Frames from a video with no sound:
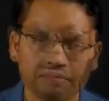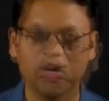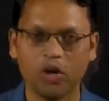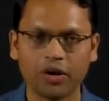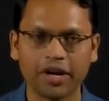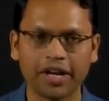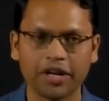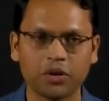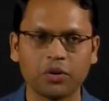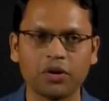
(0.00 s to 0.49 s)

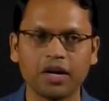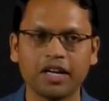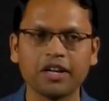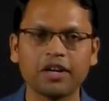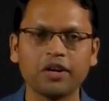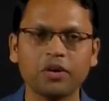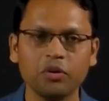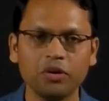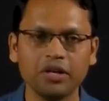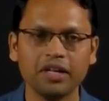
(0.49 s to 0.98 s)
Okay, to
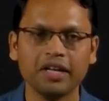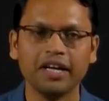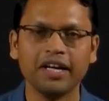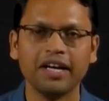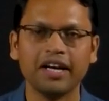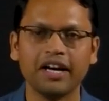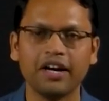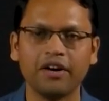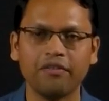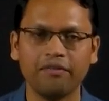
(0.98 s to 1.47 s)
conclude,
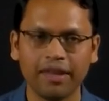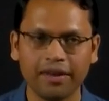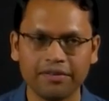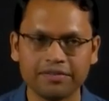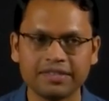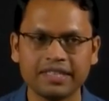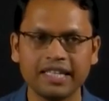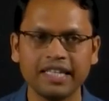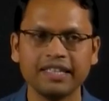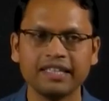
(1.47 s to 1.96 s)
we
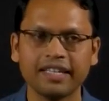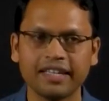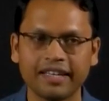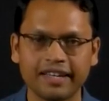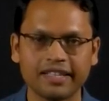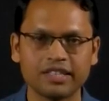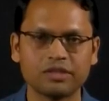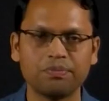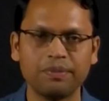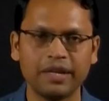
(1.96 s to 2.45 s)
have seen the
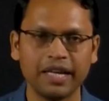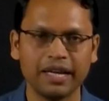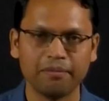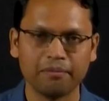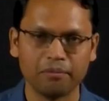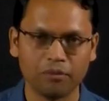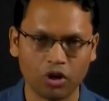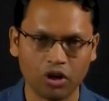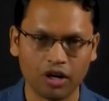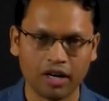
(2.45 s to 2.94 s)
CRISP
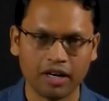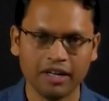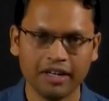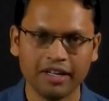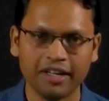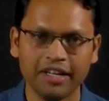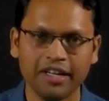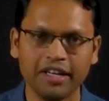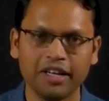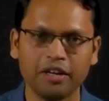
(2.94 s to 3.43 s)
DM model,
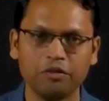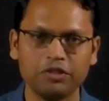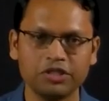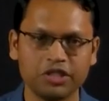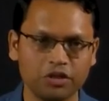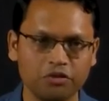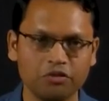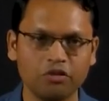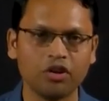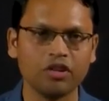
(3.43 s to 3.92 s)
which
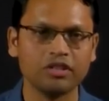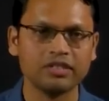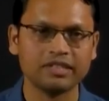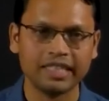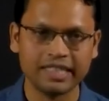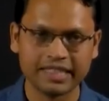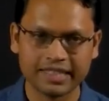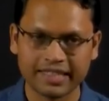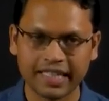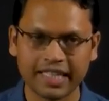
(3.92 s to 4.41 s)
involves
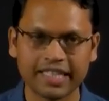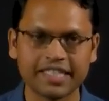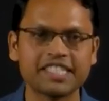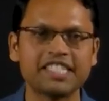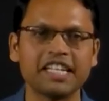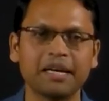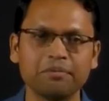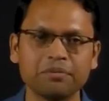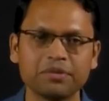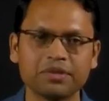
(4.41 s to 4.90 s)
these 6
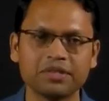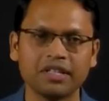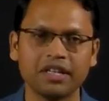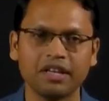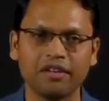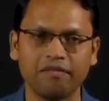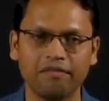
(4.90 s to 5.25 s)
steps.